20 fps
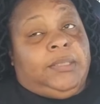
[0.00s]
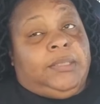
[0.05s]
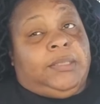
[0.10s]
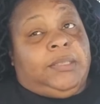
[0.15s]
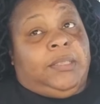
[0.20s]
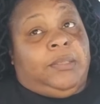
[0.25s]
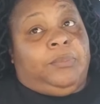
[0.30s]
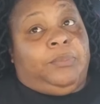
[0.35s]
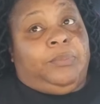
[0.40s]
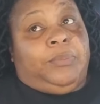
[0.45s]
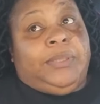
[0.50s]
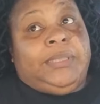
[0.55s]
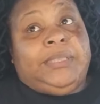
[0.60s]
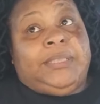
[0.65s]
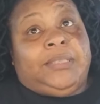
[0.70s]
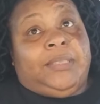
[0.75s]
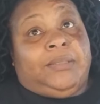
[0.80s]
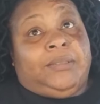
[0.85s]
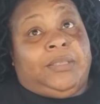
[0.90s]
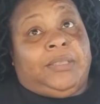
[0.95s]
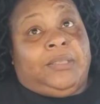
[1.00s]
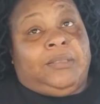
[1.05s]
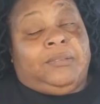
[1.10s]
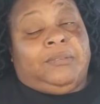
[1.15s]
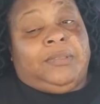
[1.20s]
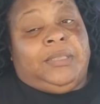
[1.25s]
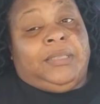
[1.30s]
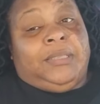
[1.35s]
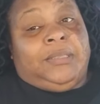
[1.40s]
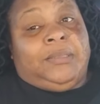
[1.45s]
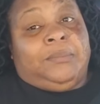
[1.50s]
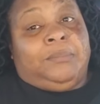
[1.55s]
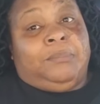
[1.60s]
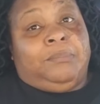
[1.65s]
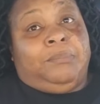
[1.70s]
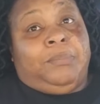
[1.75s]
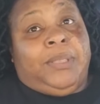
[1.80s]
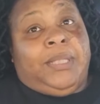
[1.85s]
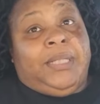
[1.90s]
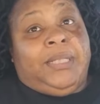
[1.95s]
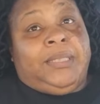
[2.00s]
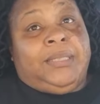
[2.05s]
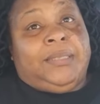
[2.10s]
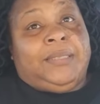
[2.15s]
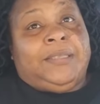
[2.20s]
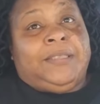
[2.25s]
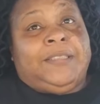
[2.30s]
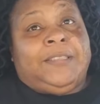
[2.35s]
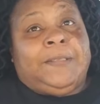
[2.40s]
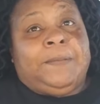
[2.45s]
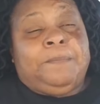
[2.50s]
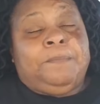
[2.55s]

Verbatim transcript: some research on him, because